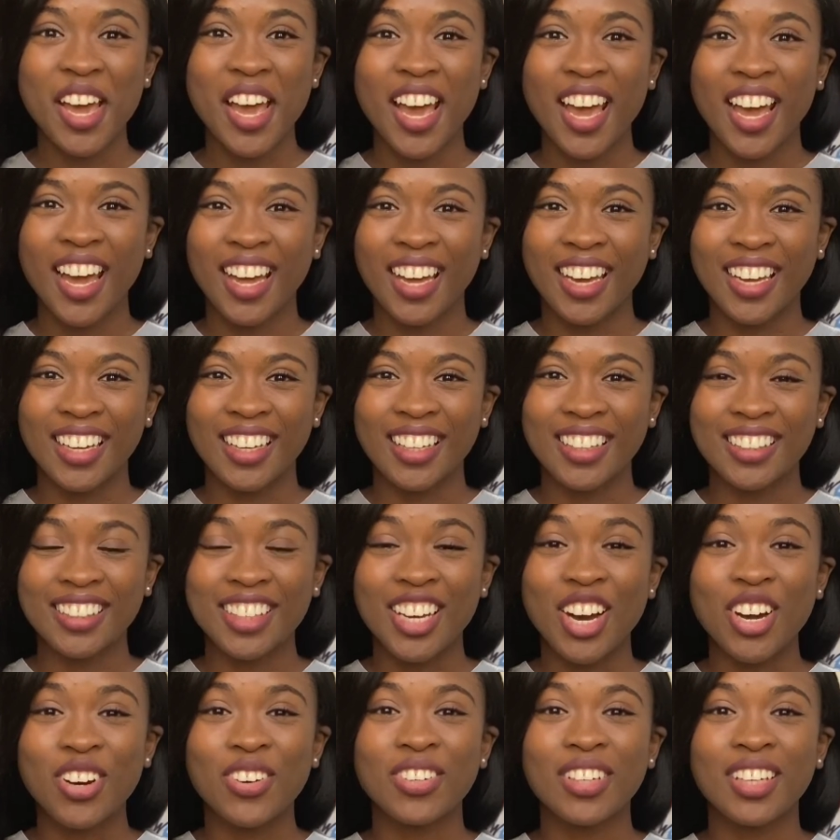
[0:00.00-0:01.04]
And
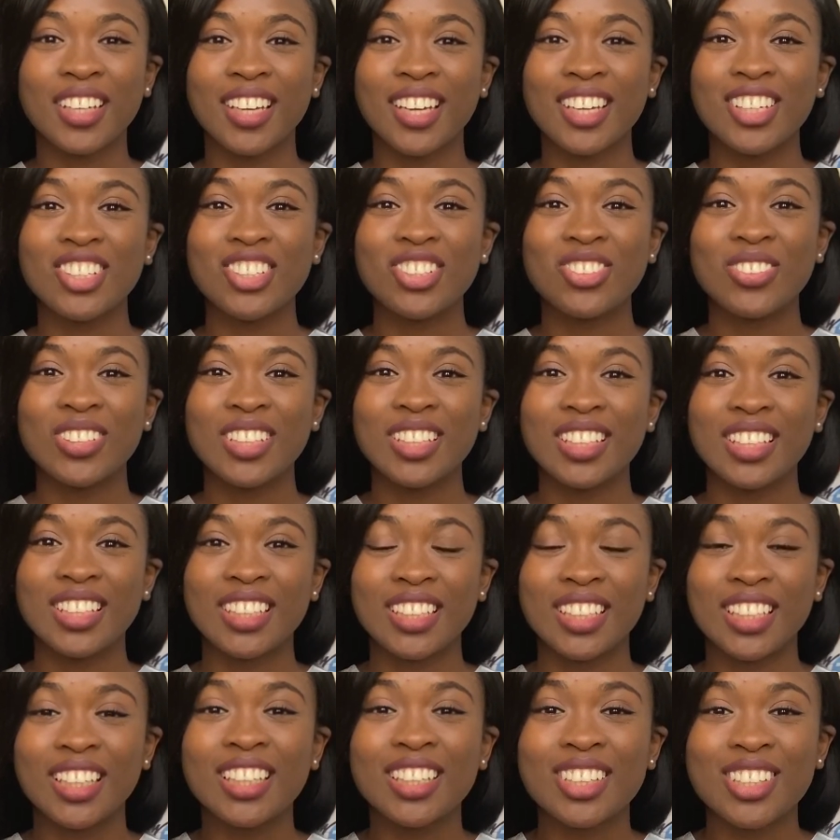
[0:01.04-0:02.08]
I would get really
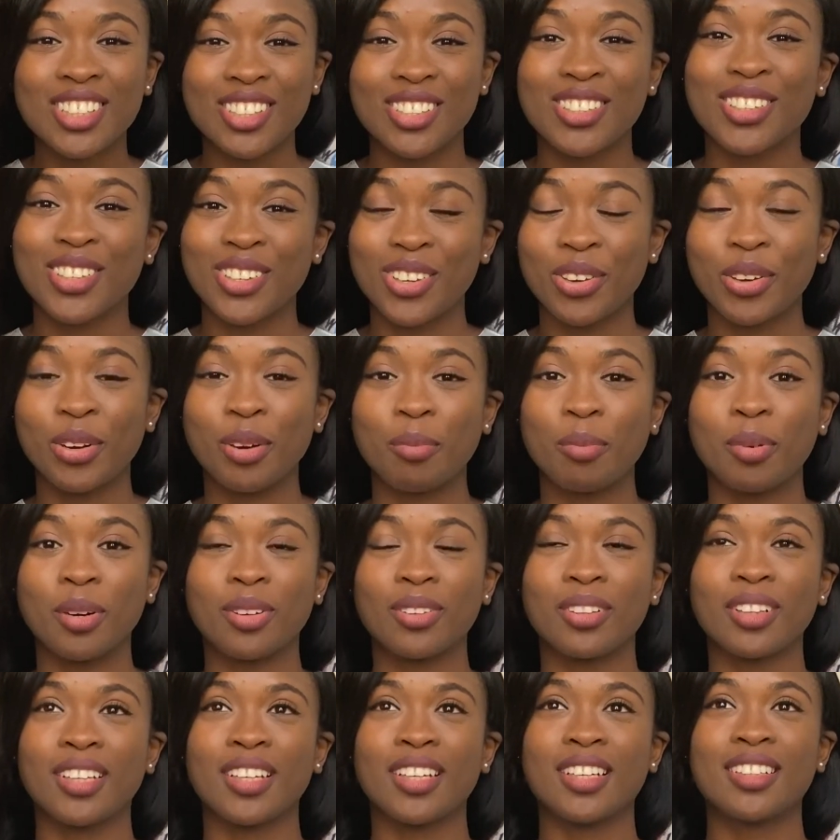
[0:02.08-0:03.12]
insecure
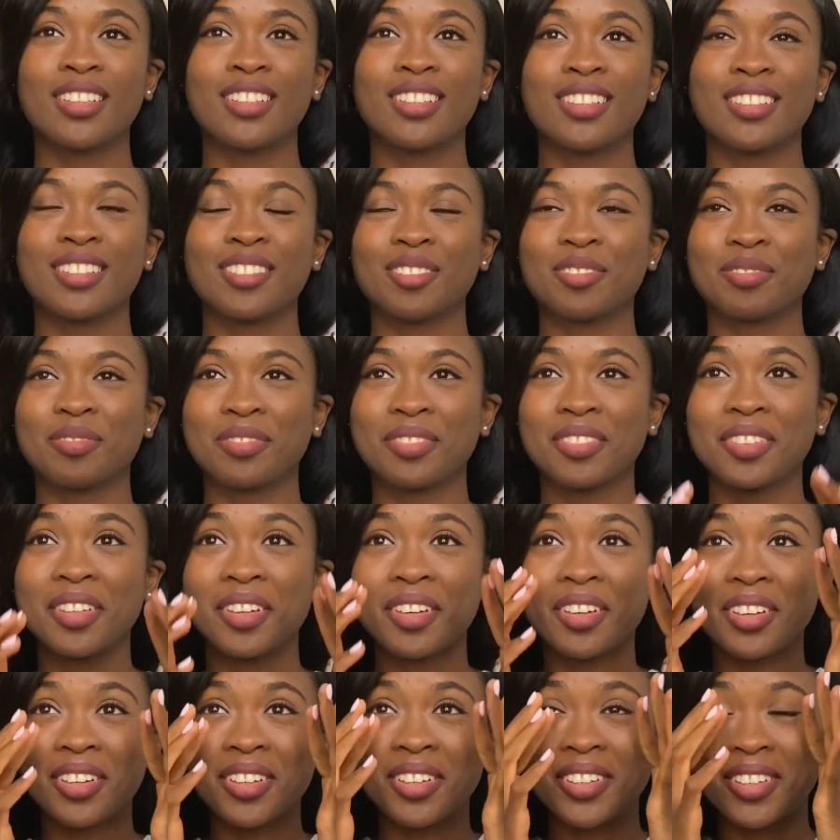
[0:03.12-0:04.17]
about that.
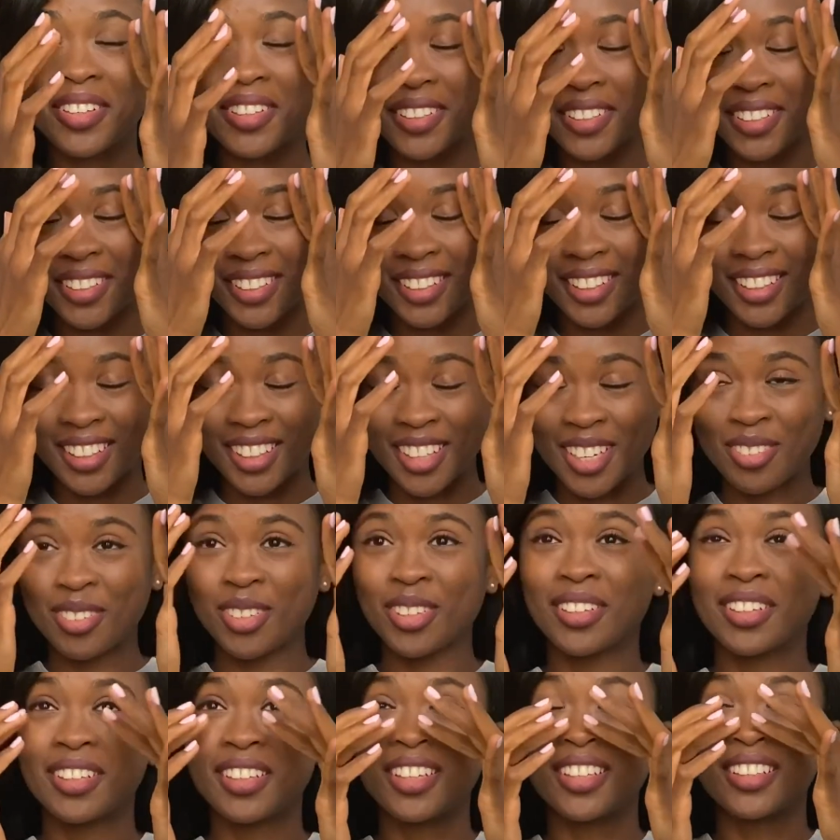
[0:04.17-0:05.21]
Oh, thinking
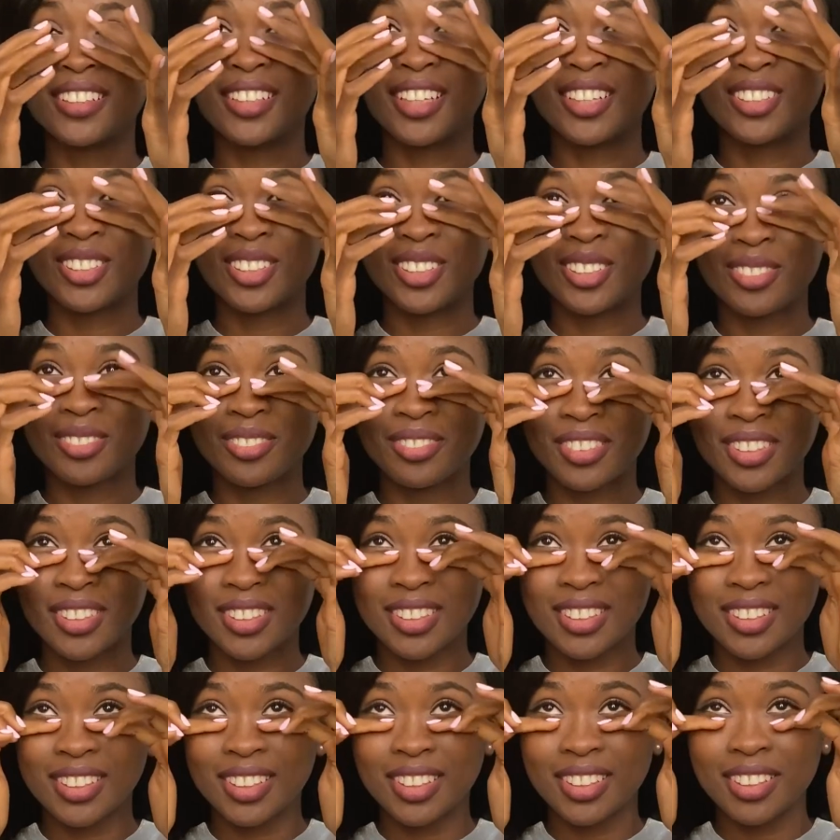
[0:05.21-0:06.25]
about that actually
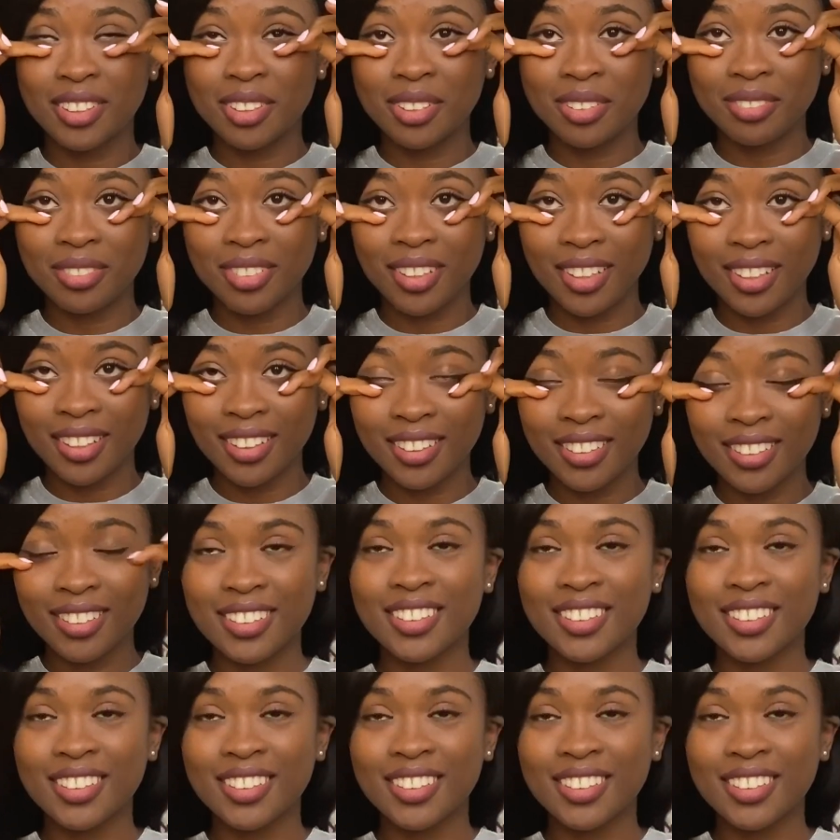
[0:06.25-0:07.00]
brings tears to my eyes.